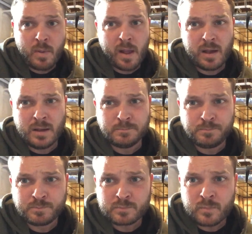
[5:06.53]

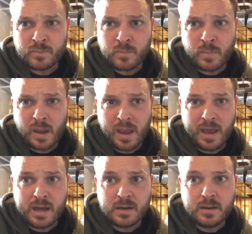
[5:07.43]
Um,
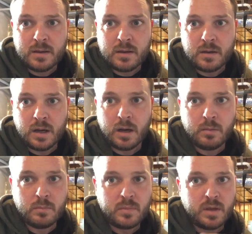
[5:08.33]
and uh,
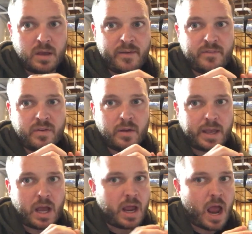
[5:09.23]
if
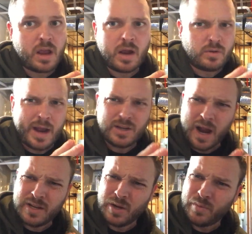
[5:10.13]
like I, I, I,
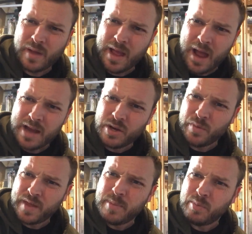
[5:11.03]
I don't I, I
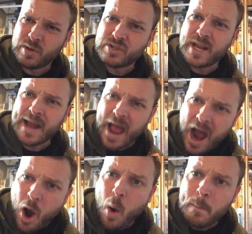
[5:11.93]
don't think people understand
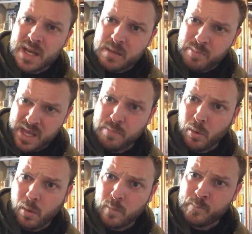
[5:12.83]
how many
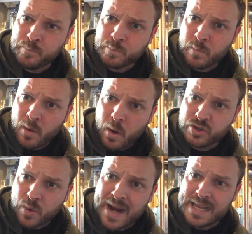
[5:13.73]
people are
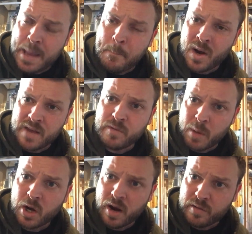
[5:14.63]
trying to get money from
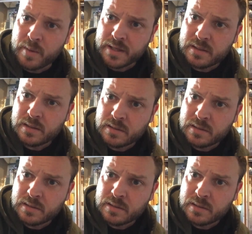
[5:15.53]
our government.